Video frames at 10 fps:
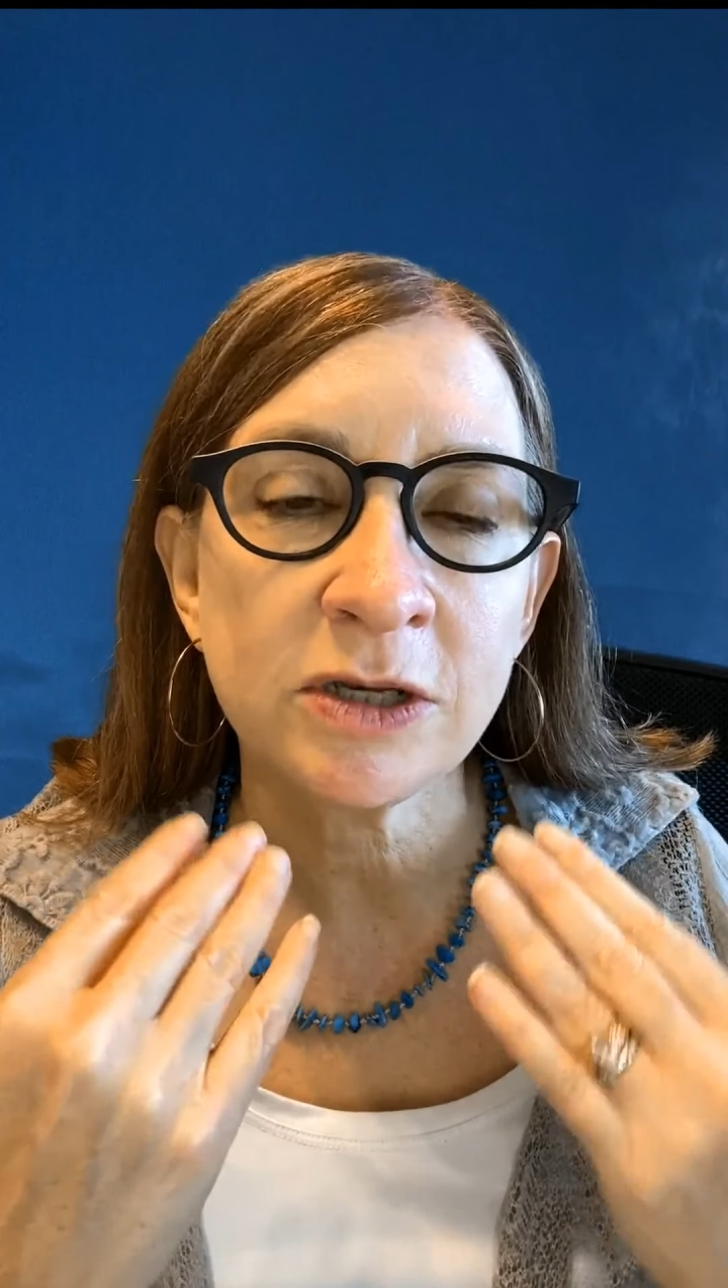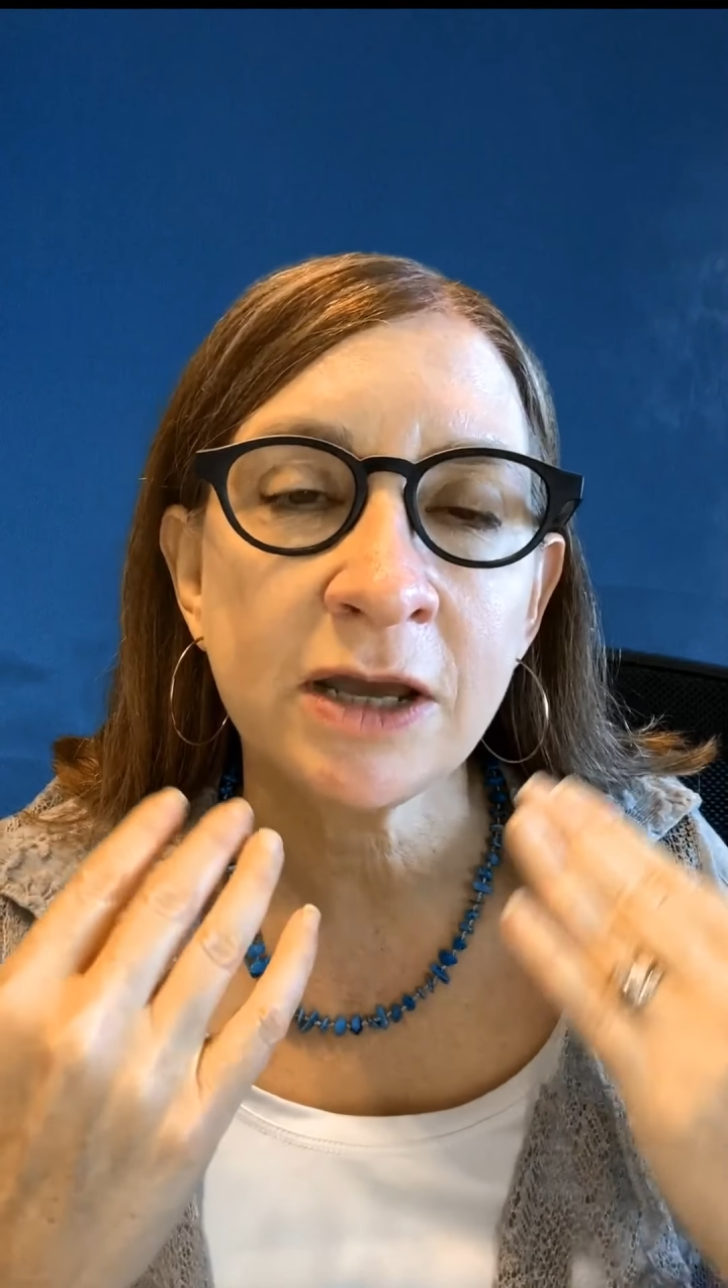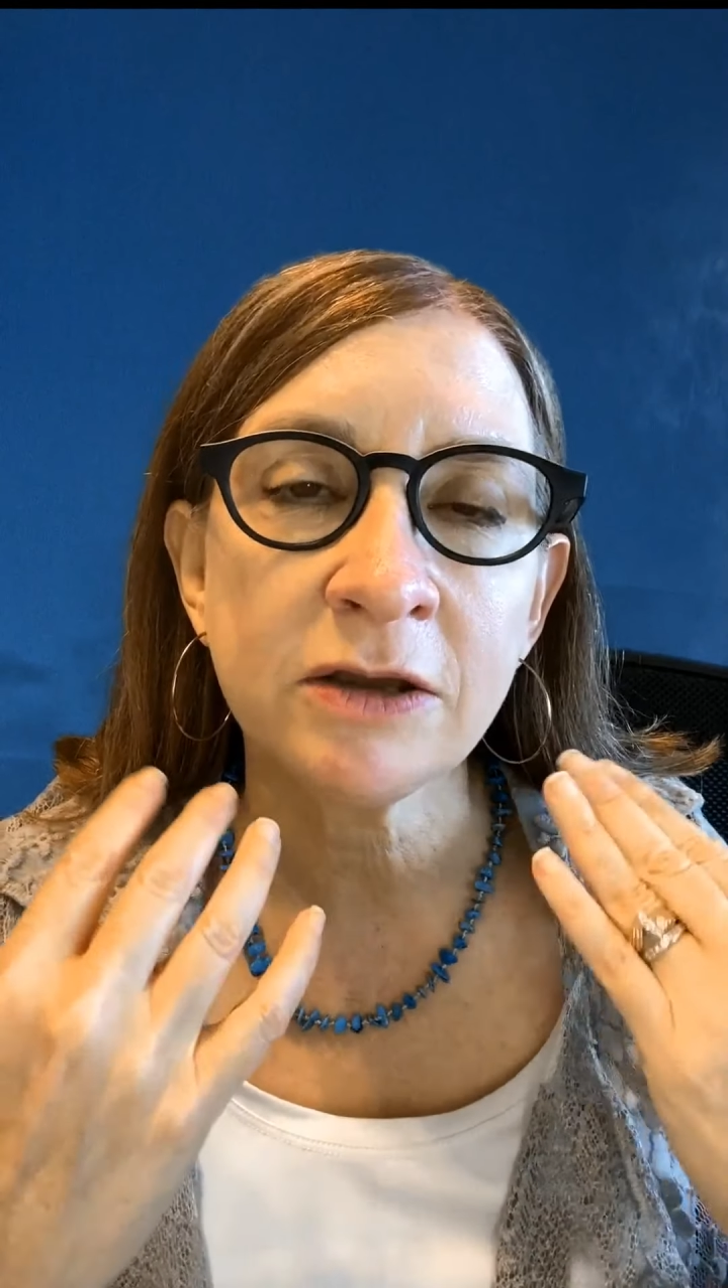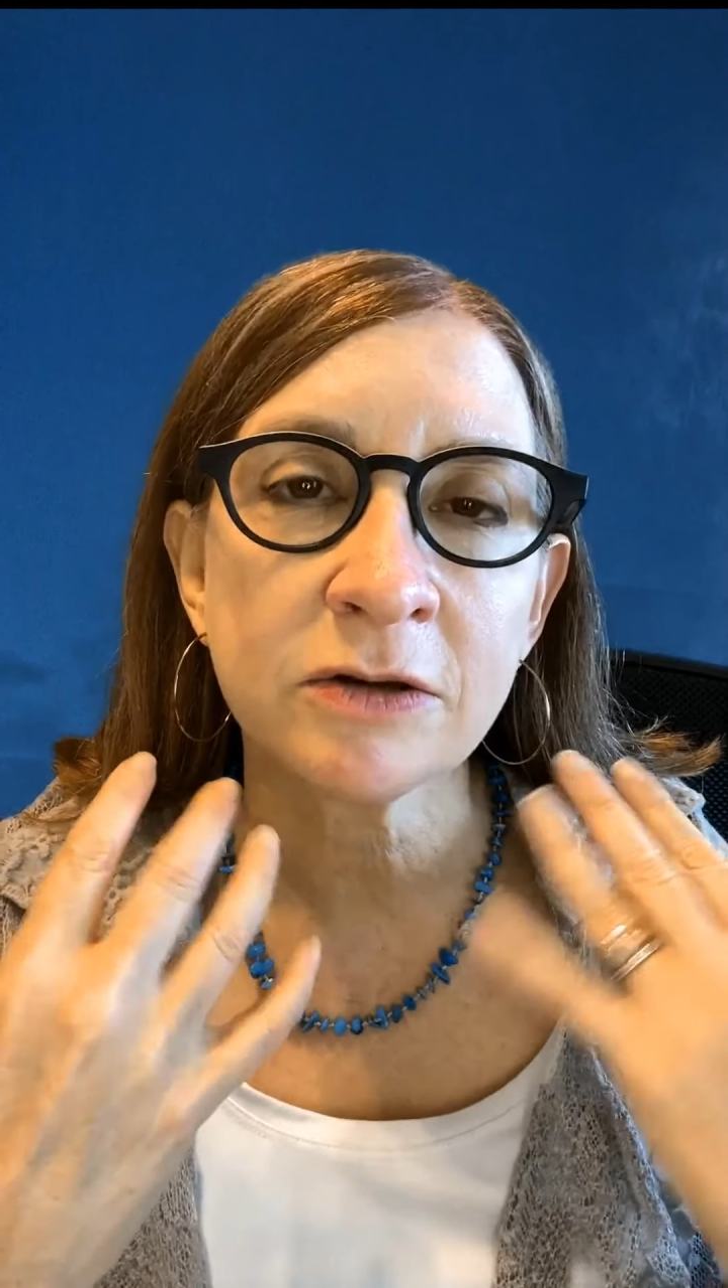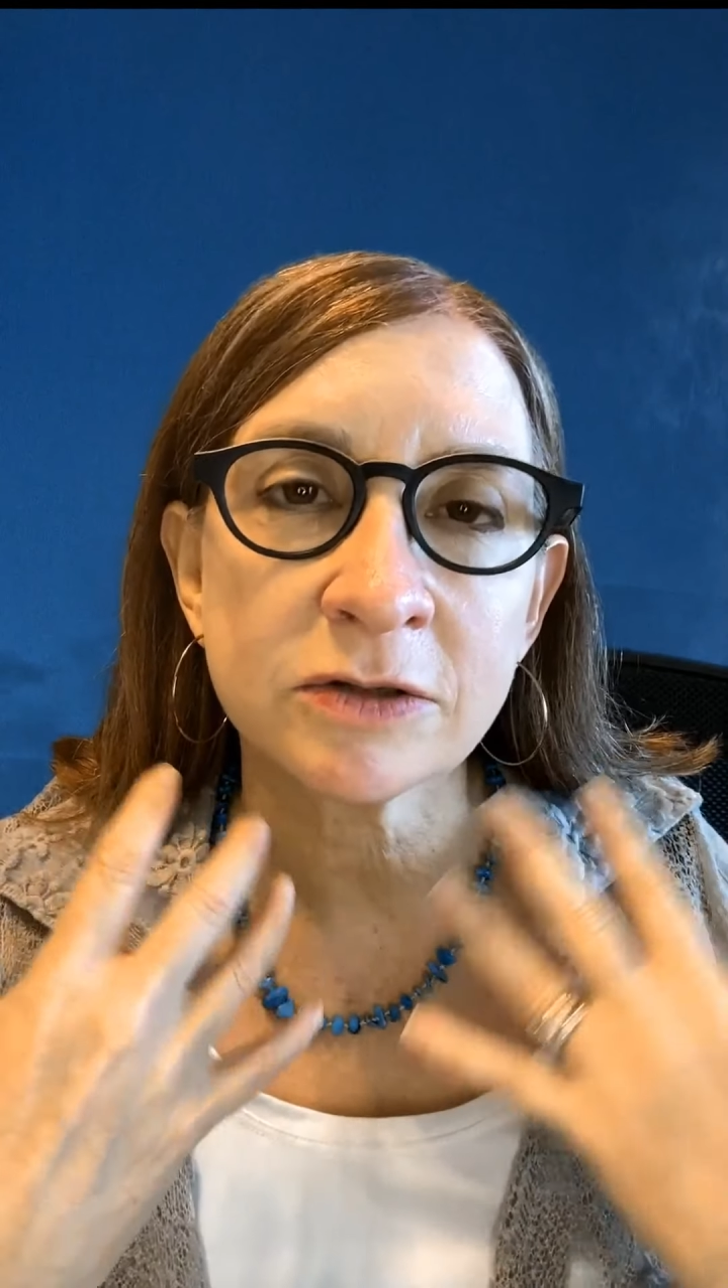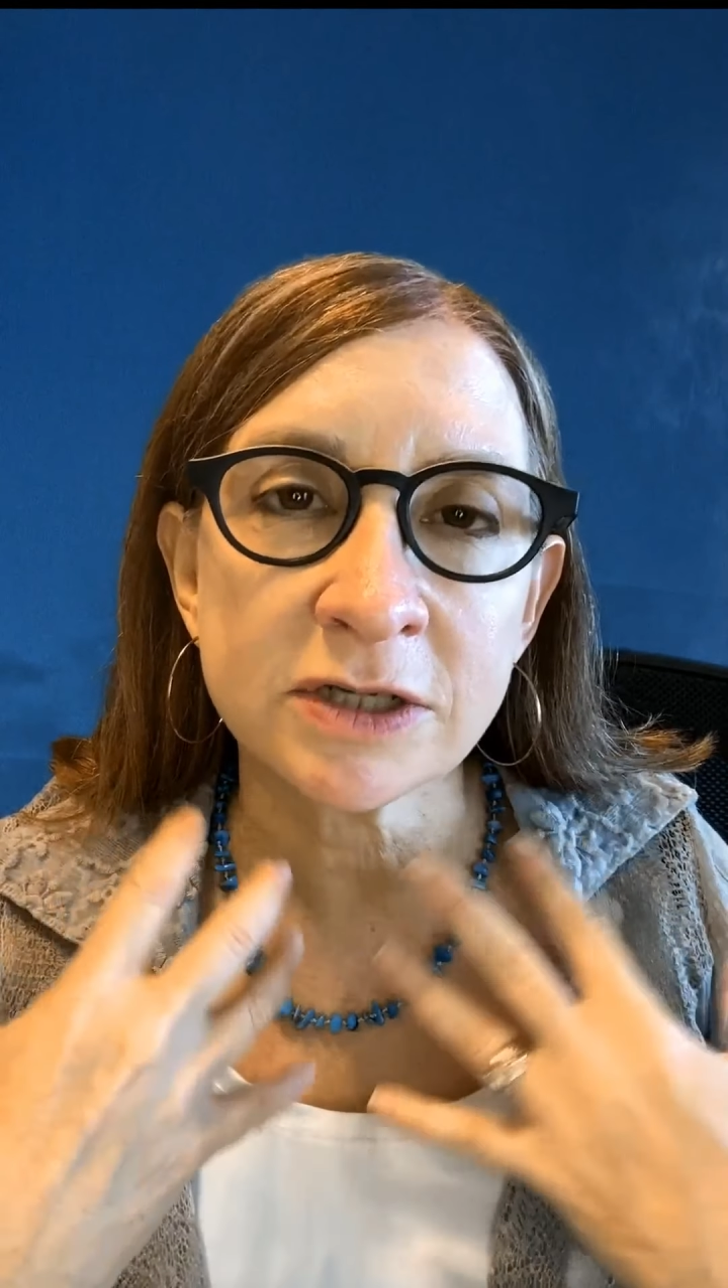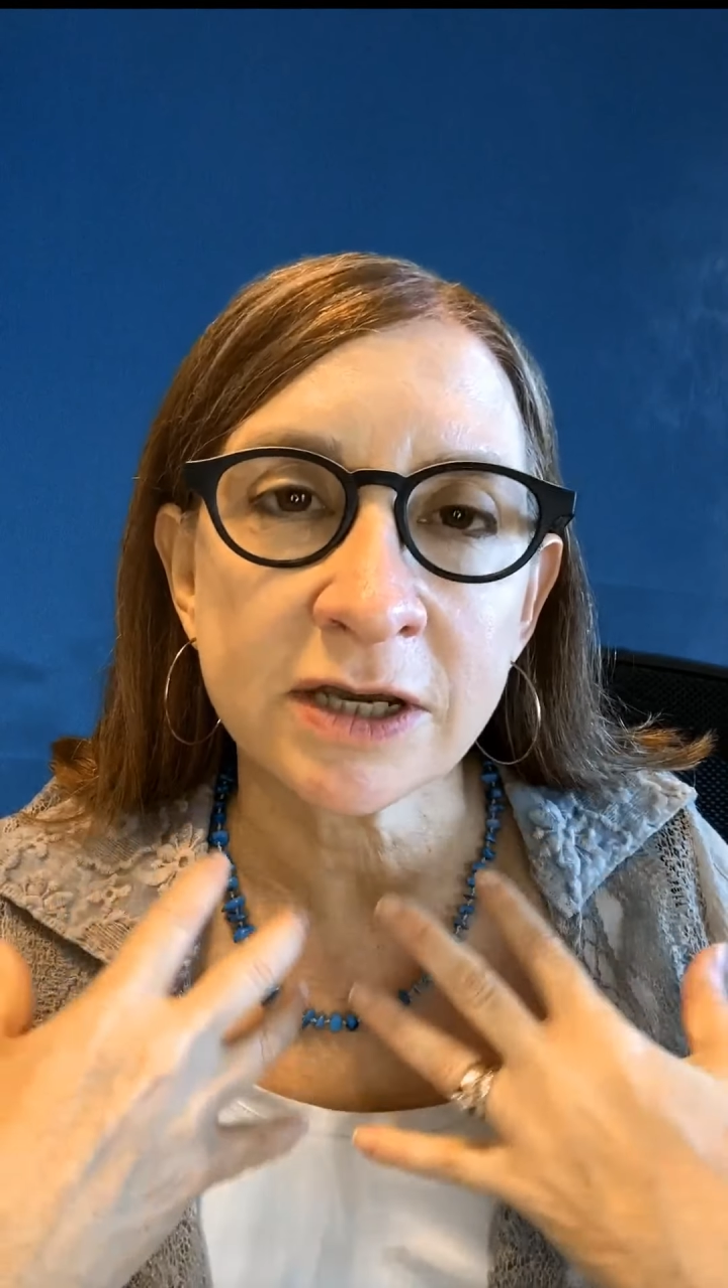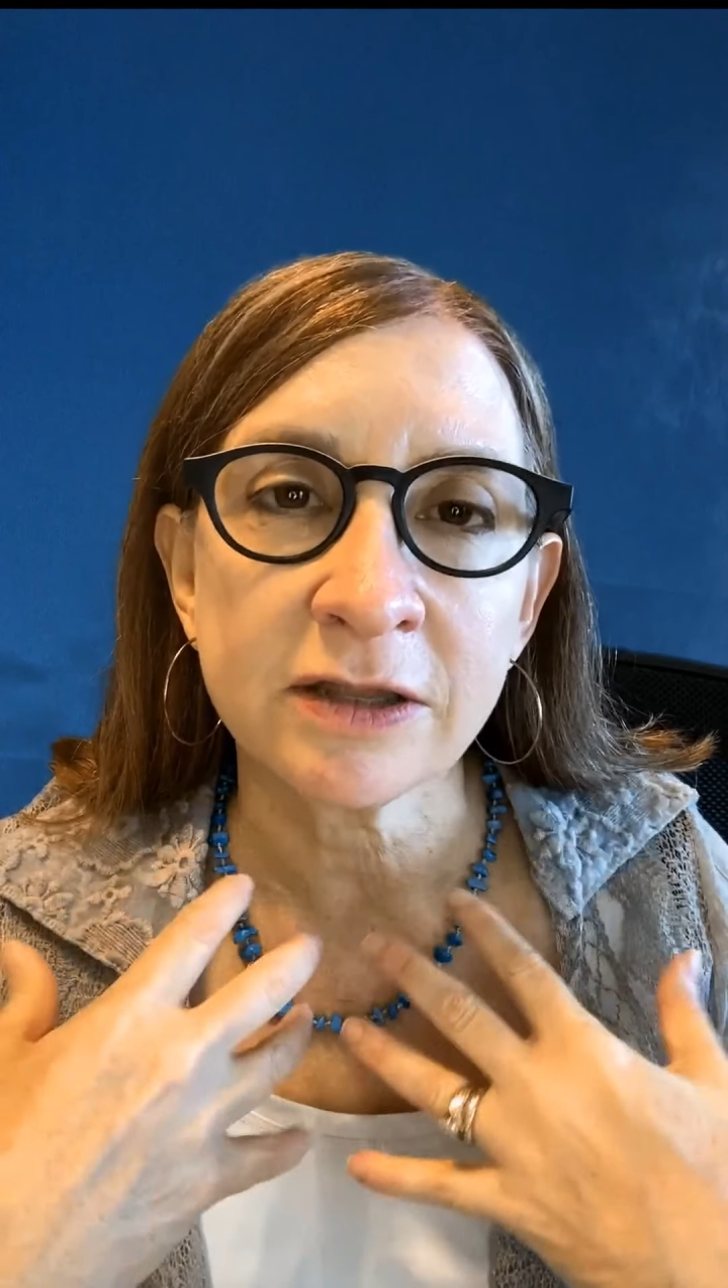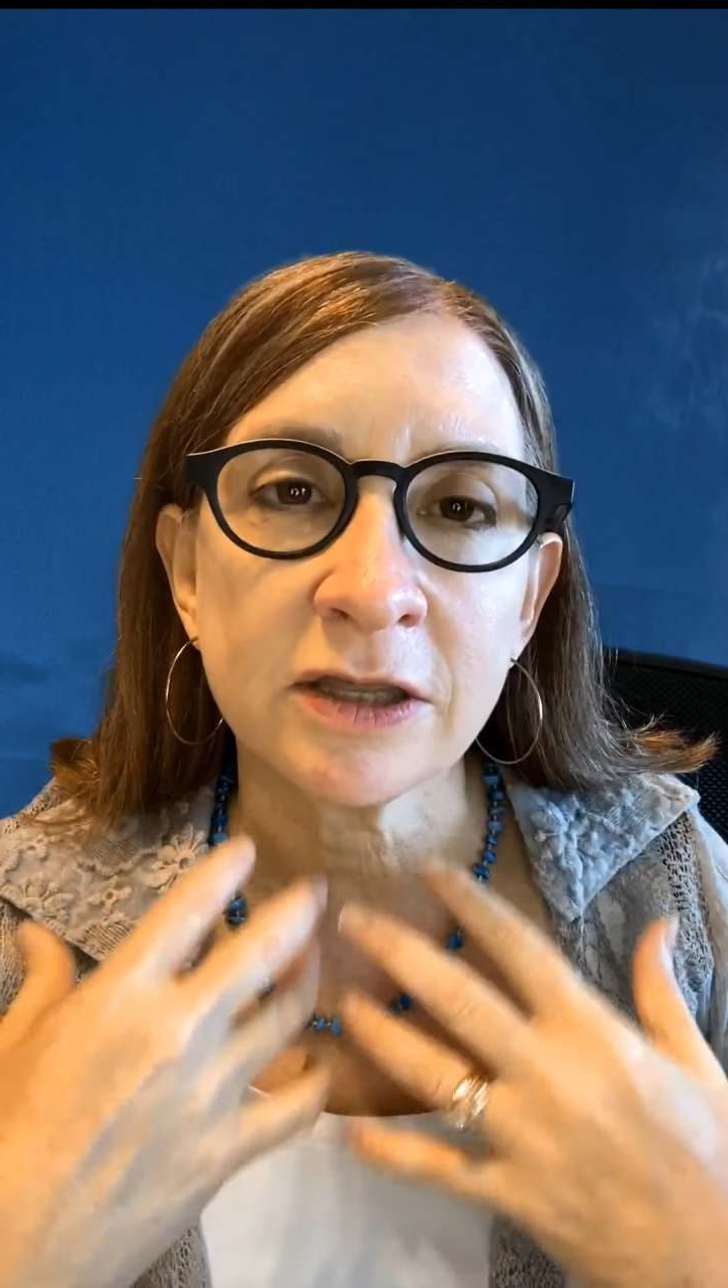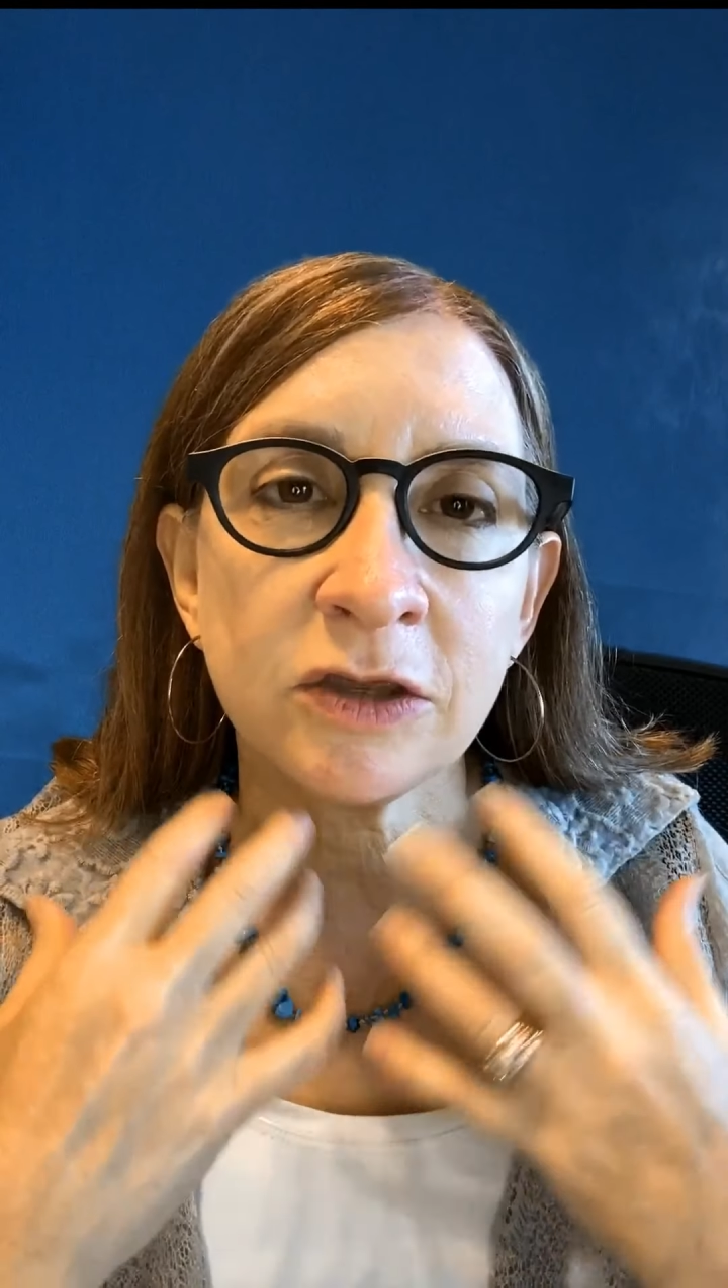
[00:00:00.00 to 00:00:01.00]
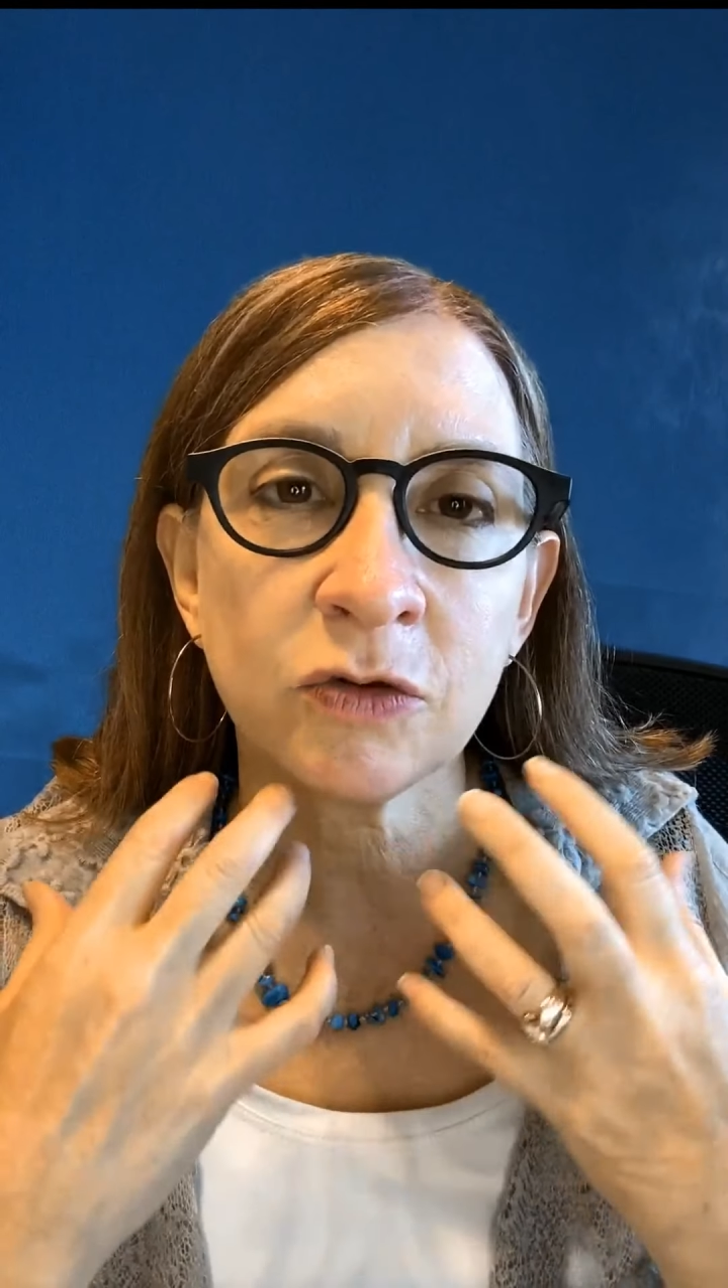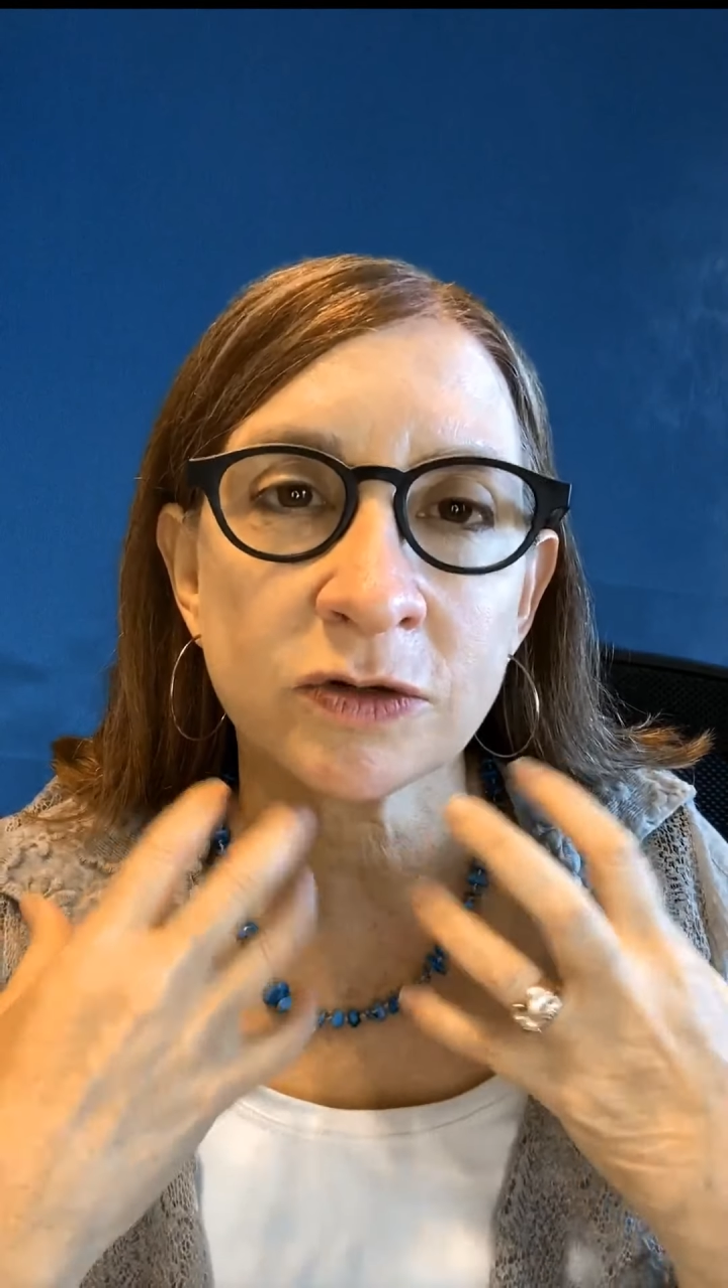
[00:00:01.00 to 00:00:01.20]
Now you're telling